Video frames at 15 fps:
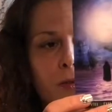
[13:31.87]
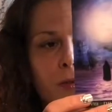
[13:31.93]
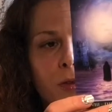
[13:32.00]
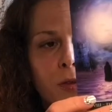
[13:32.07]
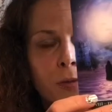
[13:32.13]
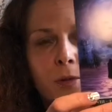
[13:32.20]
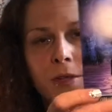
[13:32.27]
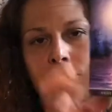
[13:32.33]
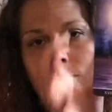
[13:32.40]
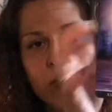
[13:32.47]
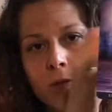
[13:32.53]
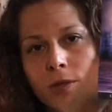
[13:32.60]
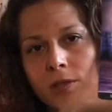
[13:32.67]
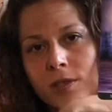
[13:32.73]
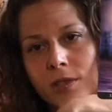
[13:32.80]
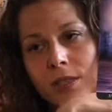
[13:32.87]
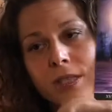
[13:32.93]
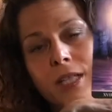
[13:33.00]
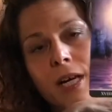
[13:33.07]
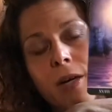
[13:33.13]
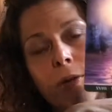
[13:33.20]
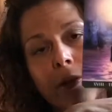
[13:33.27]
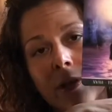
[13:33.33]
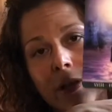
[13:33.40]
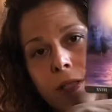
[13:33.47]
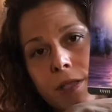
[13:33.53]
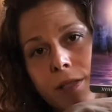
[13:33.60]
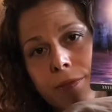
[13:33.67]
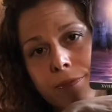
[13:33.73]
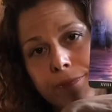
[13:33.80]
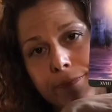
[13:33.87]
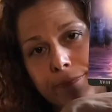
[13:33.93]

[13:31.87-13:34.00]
the Three of Swords and the Tower hit.